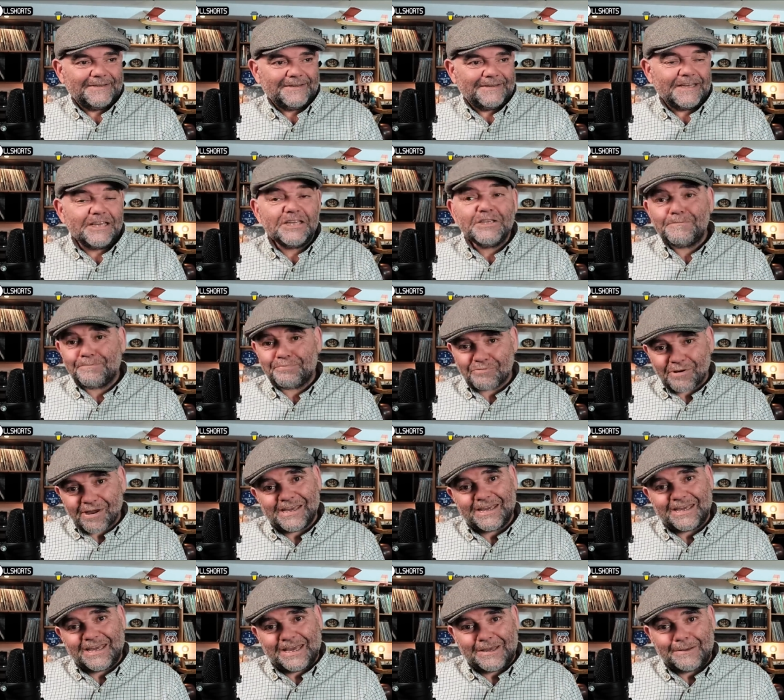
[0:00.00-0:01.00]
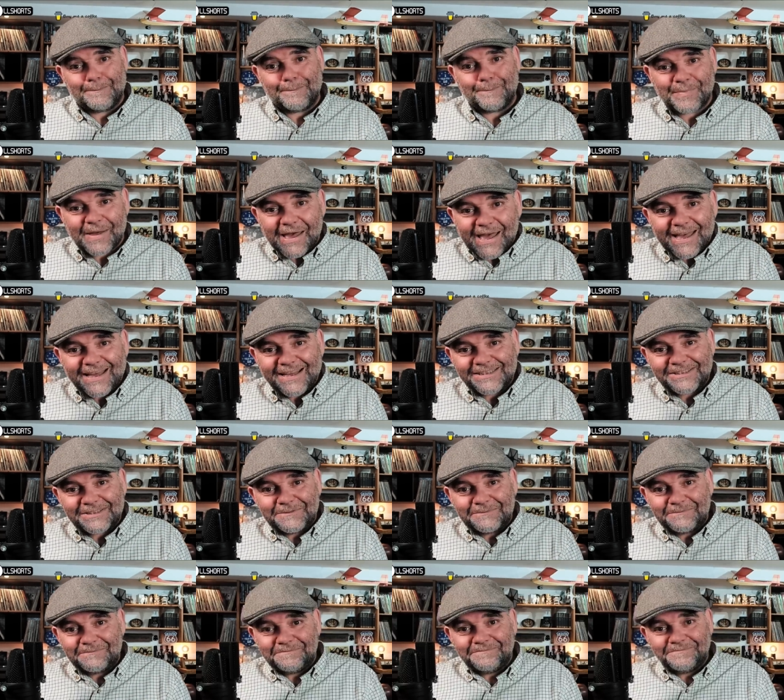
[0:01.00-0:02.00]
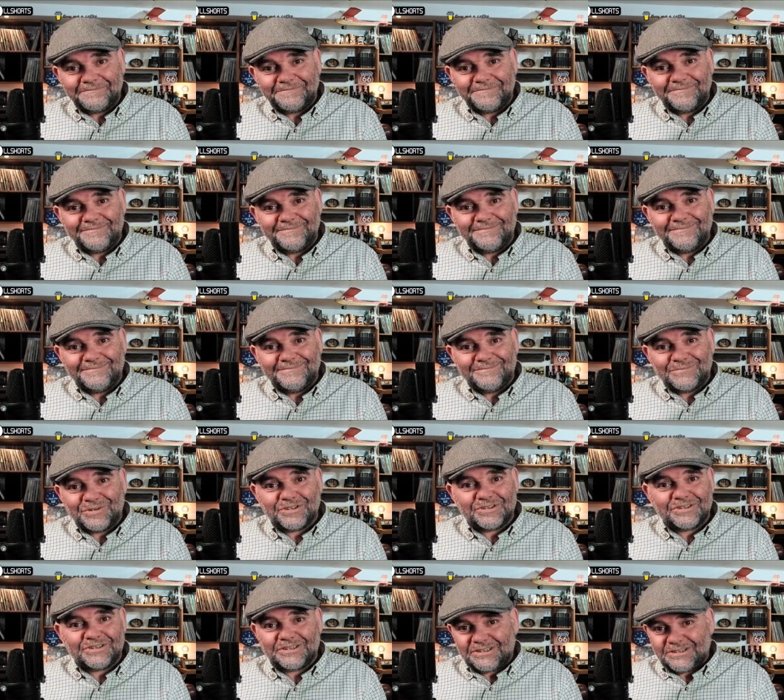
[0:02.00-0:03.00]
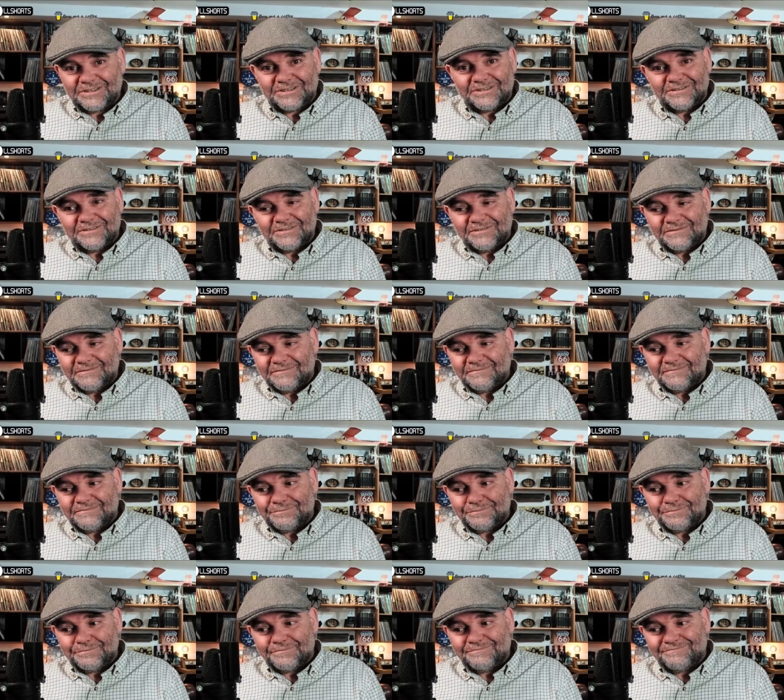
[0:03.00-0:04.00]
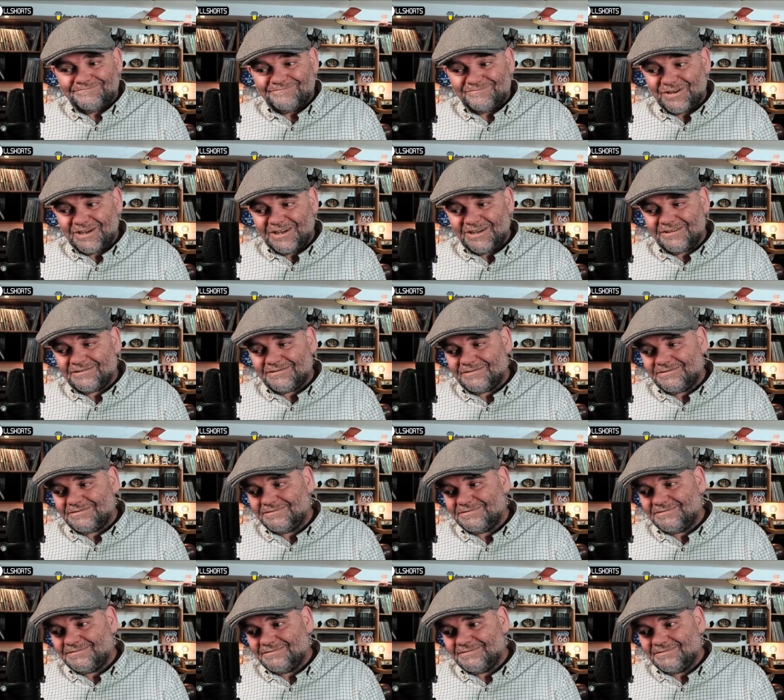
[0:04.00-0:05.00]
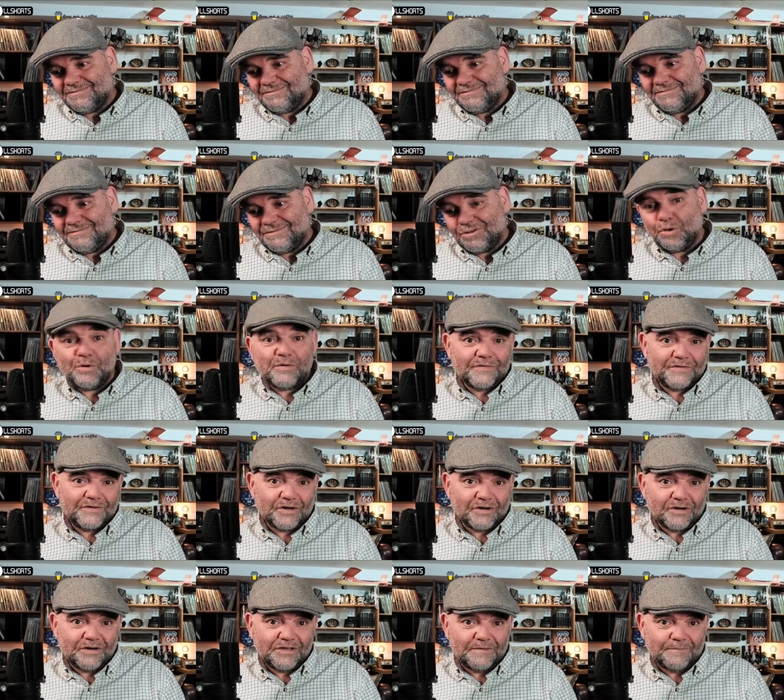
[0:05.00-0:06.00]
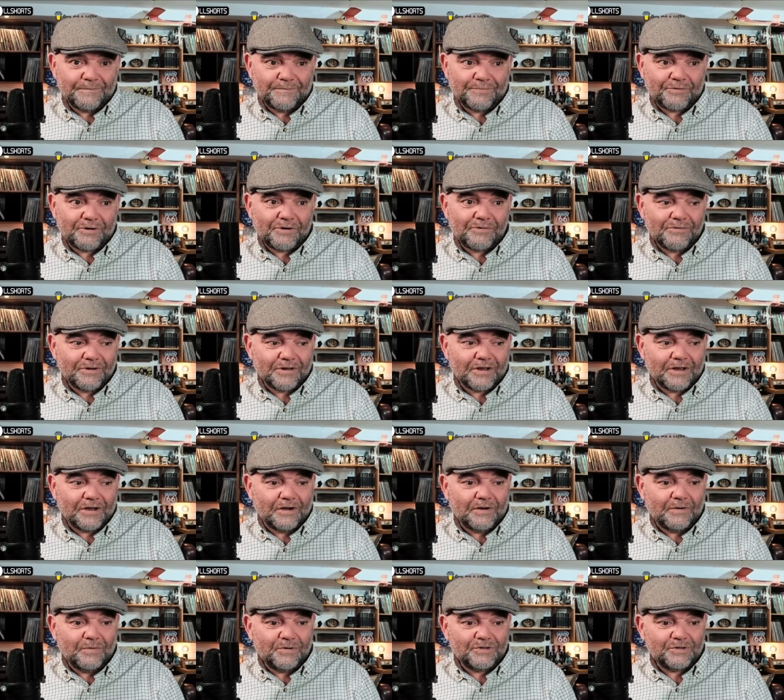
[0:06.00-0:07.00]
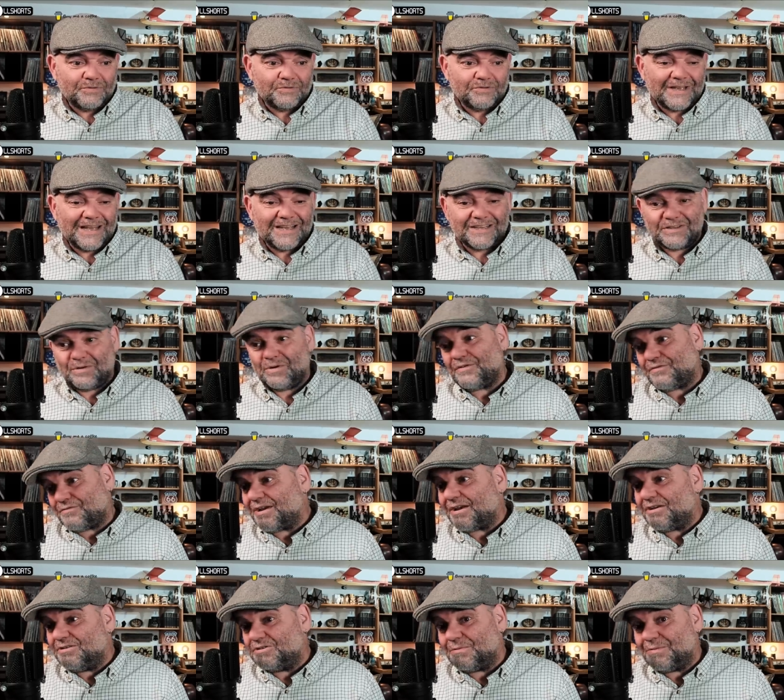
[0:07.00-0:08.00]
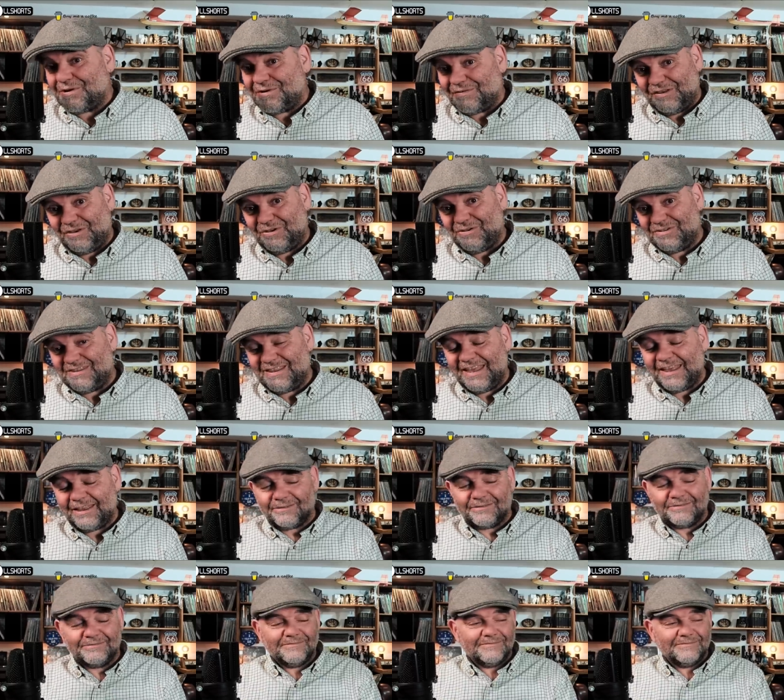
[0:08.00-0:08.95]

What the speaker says: is Breaking Bad. Because, well, Northern Ireland Protocol, which was, that's quite frank, was a perfectly good deal,